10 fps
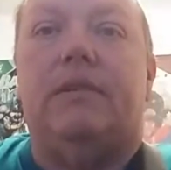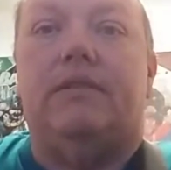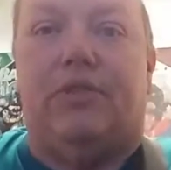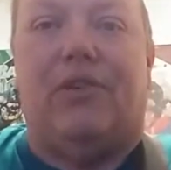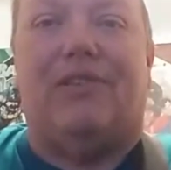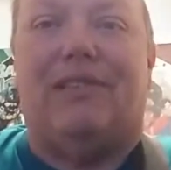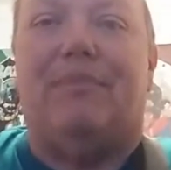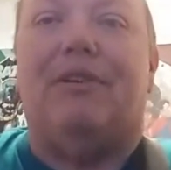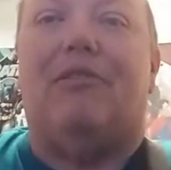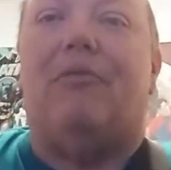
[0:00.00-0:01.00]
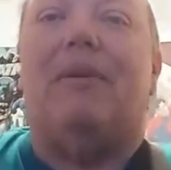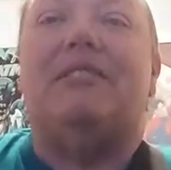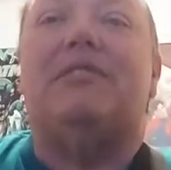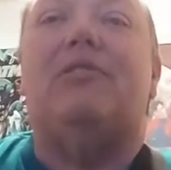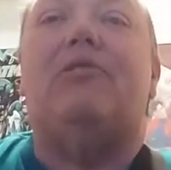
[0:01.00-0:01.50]
during the middle of my
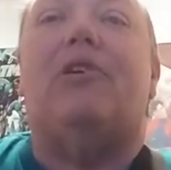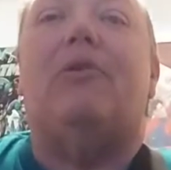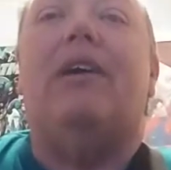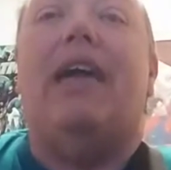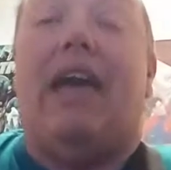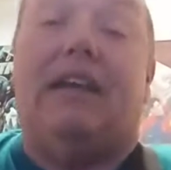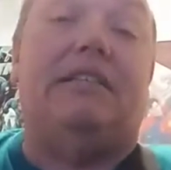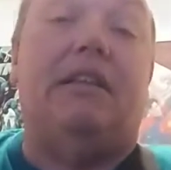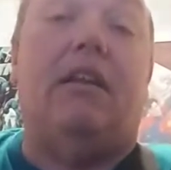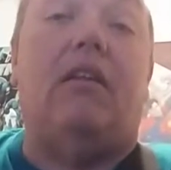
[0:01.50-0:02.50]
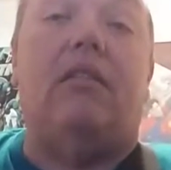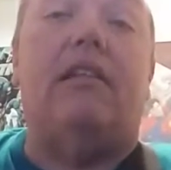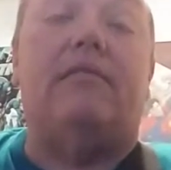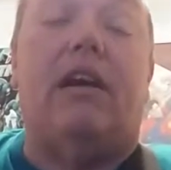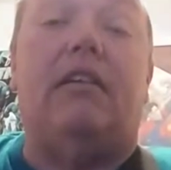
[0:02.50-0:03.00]
solo. And I did it
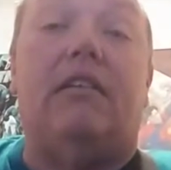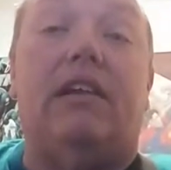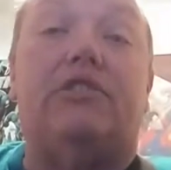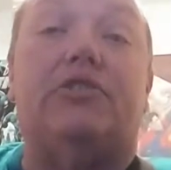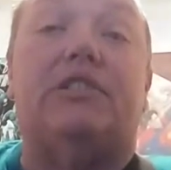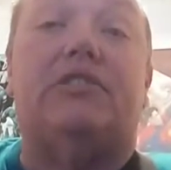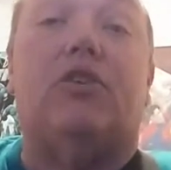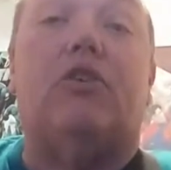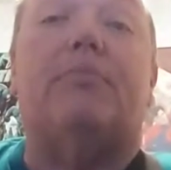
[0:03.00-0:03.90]
on electric guitar,